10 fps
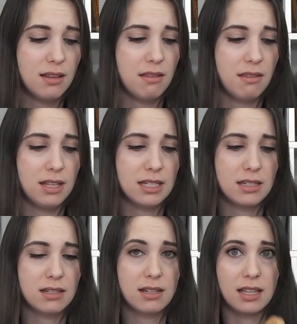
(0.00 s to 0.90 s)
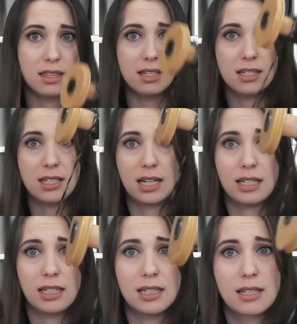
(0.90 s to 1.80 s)
this at this
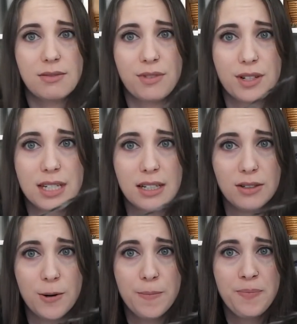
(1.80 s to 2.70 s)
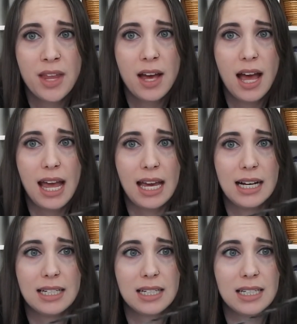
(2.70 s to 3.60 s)
thickness for a single
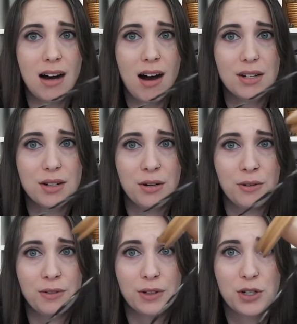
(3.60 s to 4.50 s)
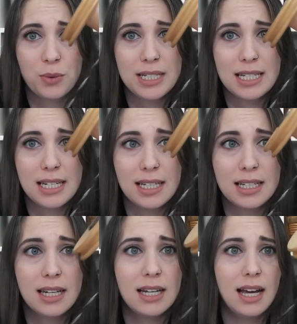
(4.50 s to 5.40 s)
and not over twist
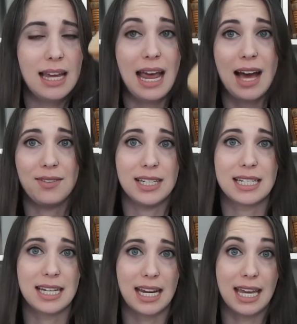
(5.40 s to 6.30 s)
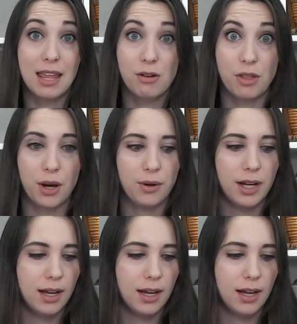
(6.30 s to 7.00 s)
it and have it stay together though.